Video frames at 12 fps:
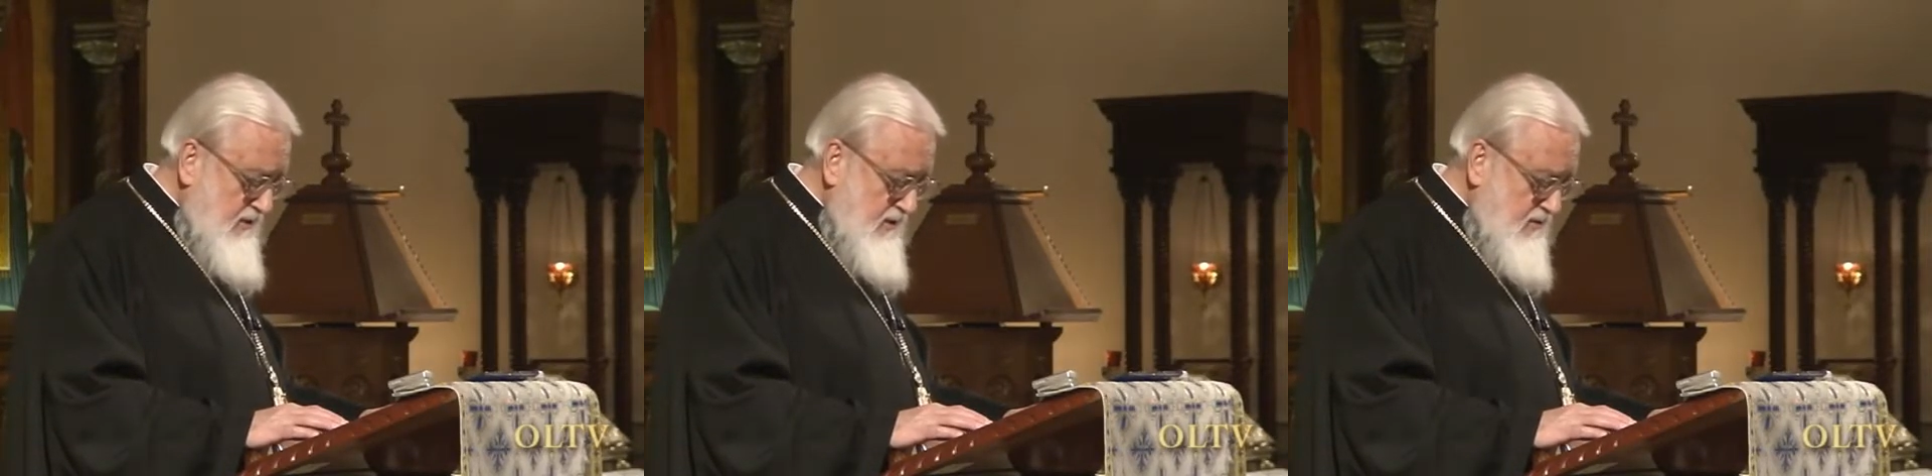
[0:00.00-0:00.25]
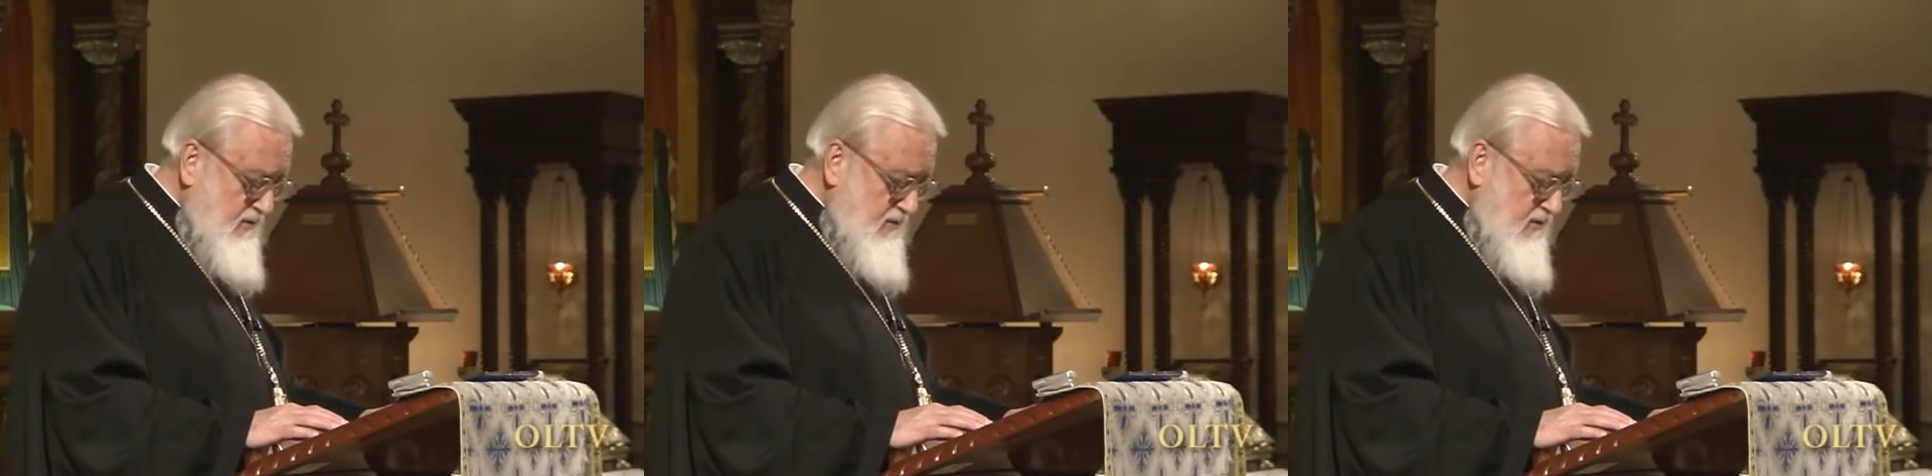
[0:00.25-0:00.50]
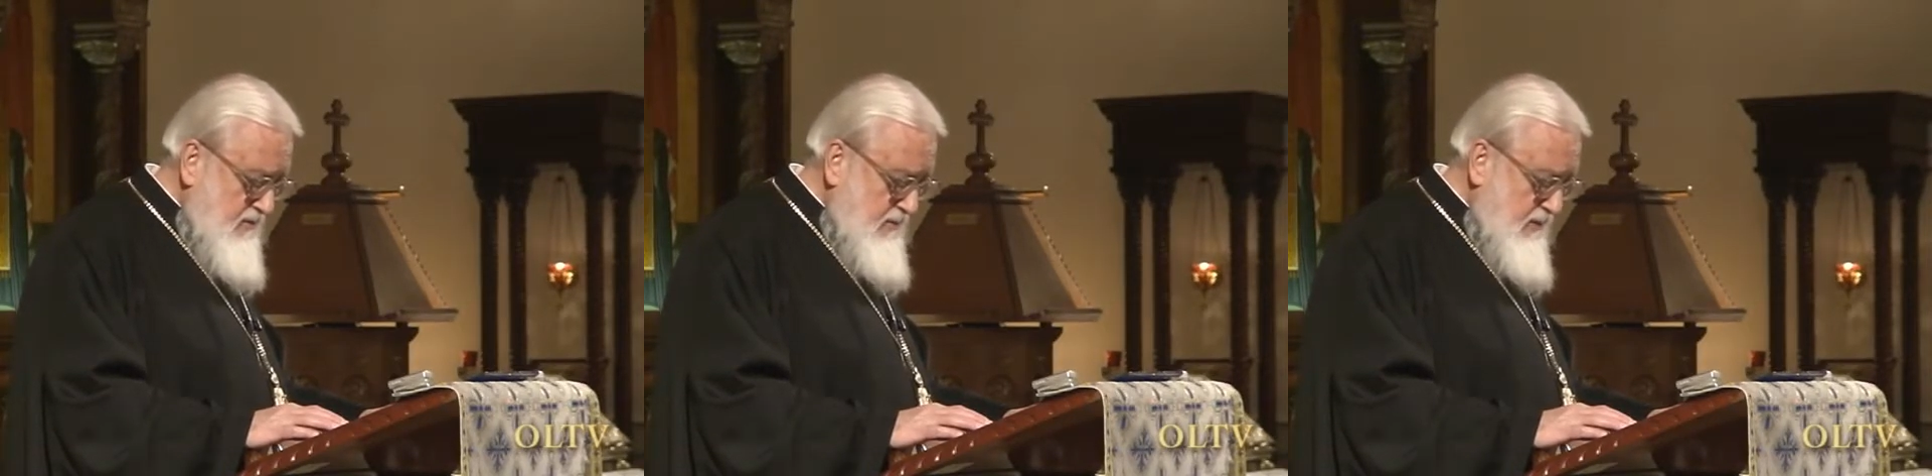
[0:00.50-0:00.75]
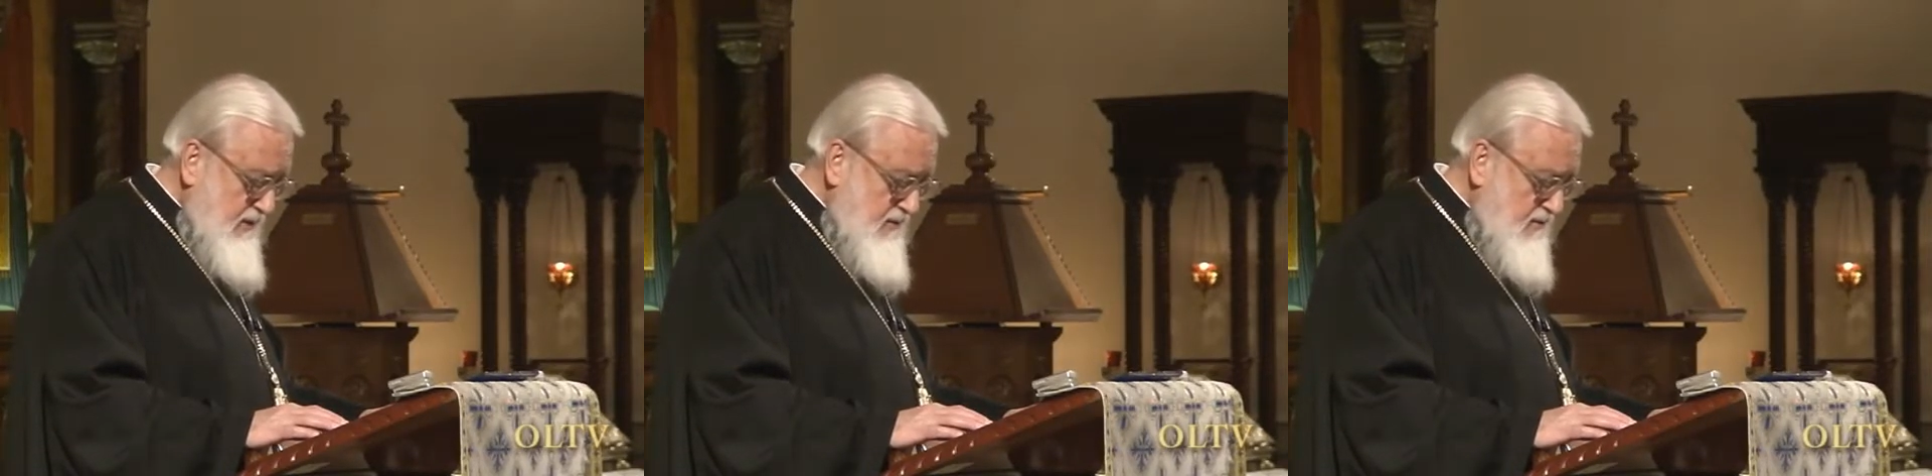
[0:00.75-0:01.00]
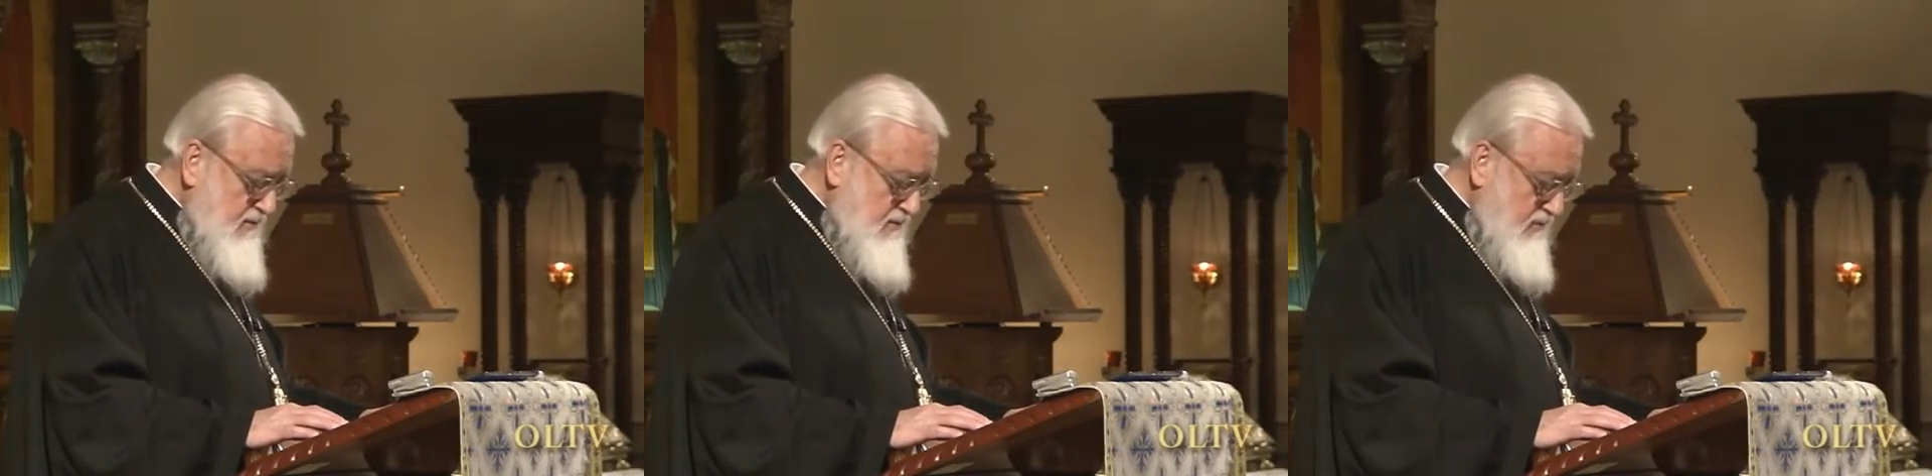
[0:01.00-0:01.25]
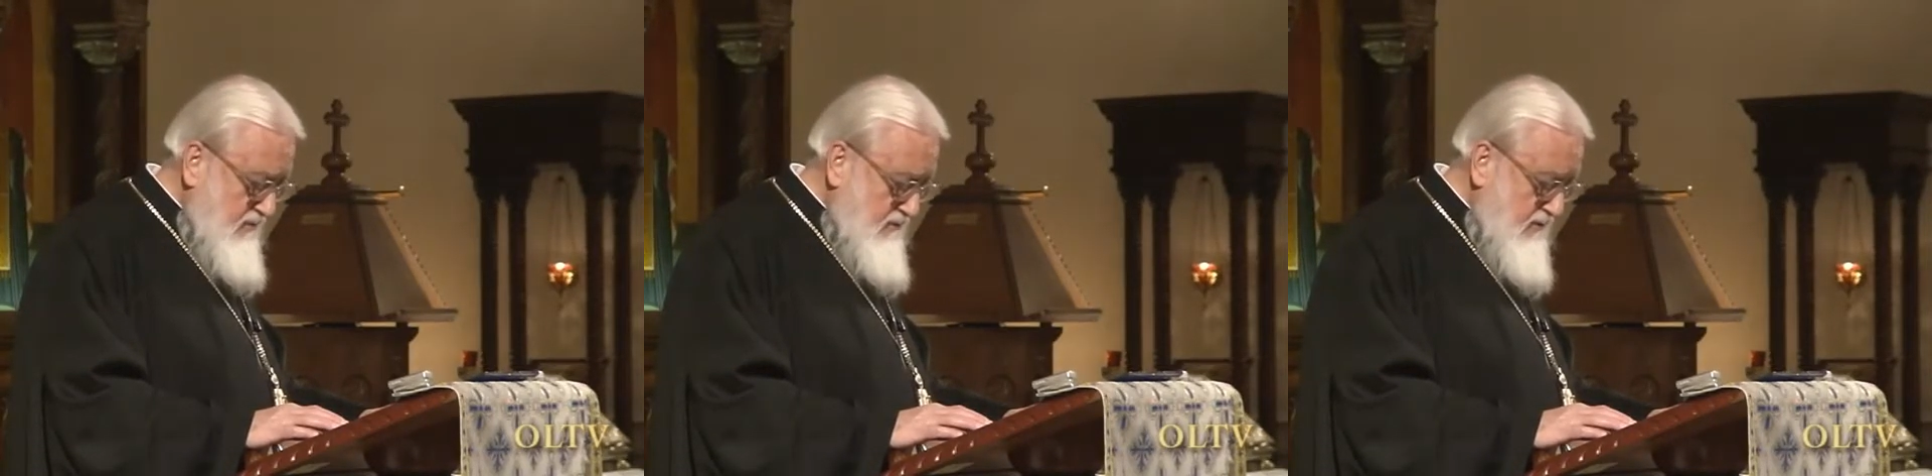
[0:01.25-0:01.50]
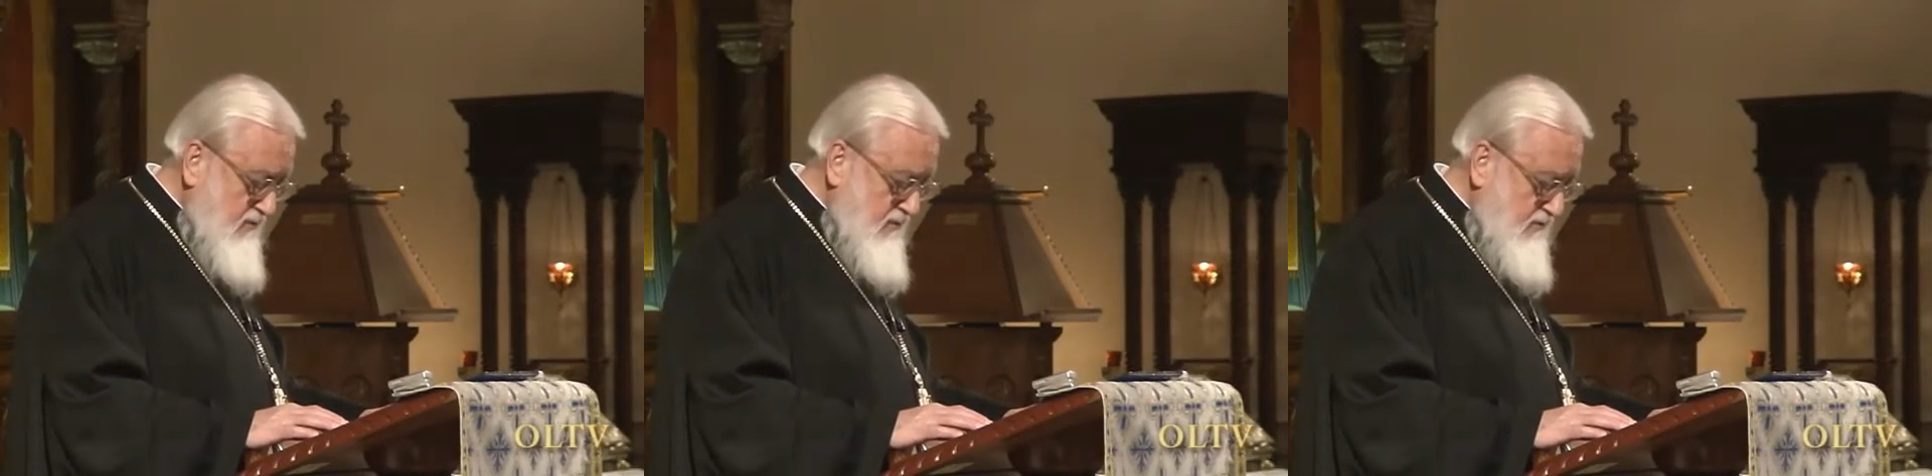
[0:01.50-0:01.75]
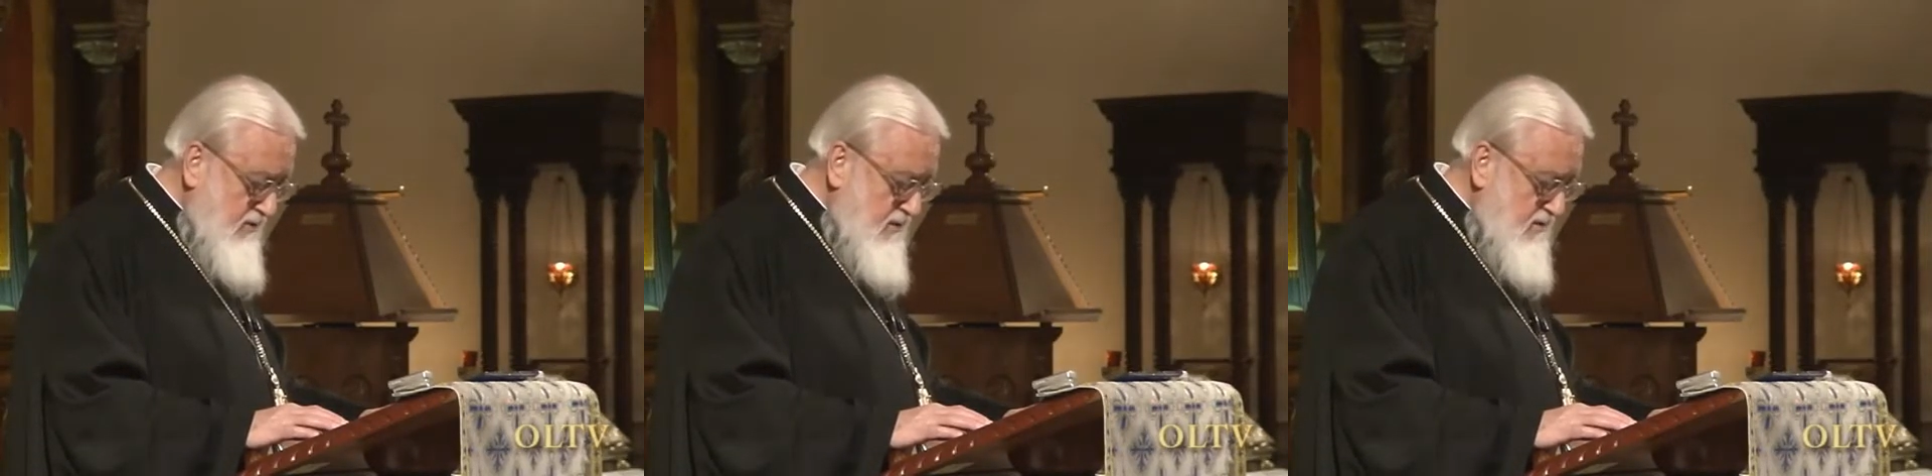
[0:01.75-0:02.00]
certain points of
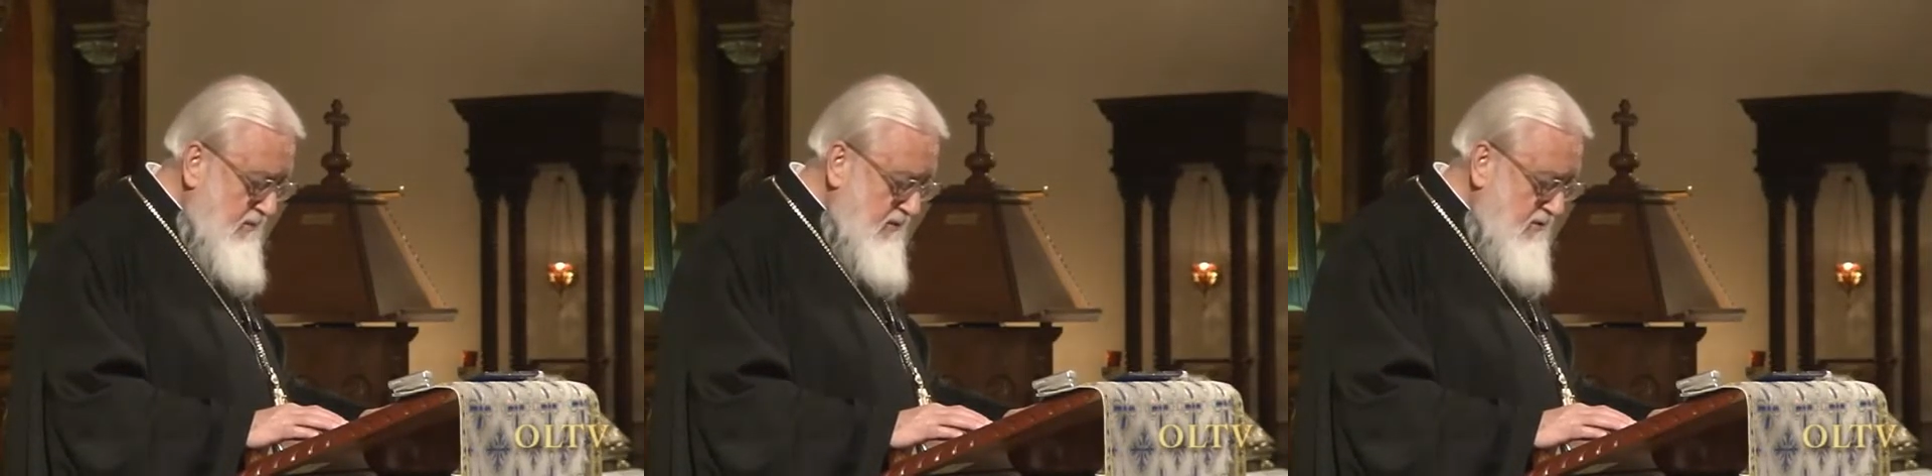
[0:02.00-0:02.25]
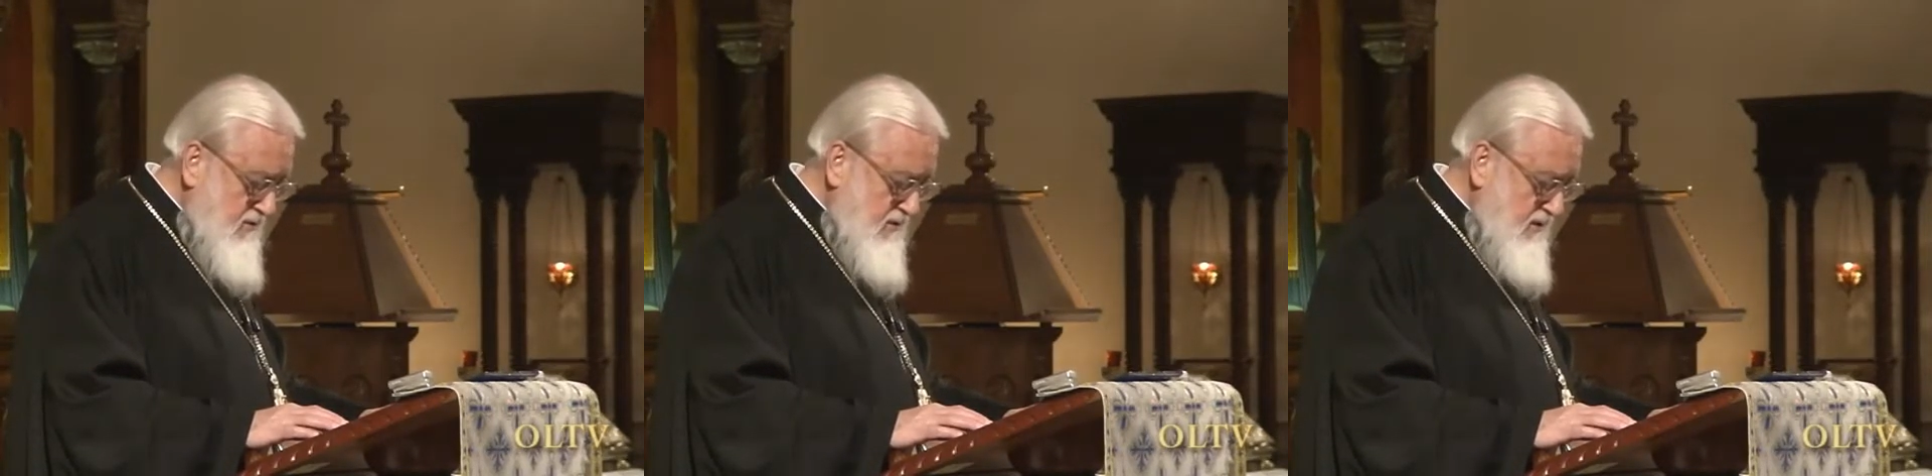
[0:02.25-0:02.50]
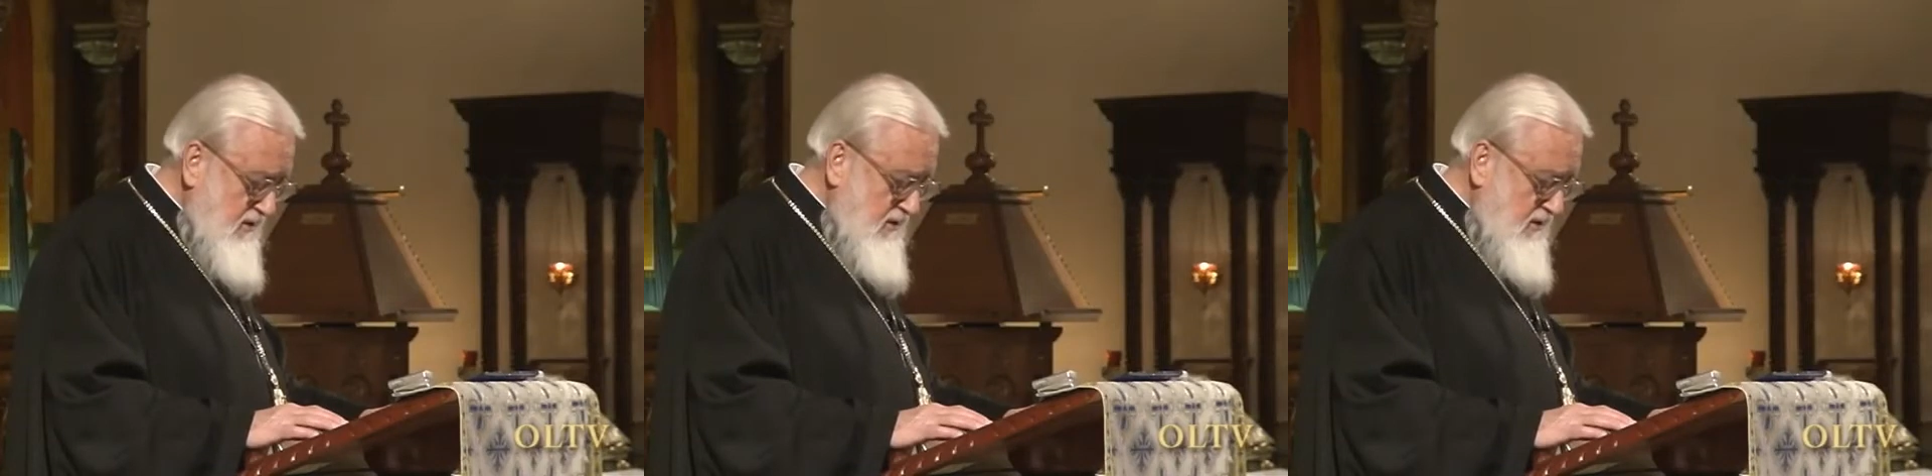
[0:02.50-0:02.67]
disagreement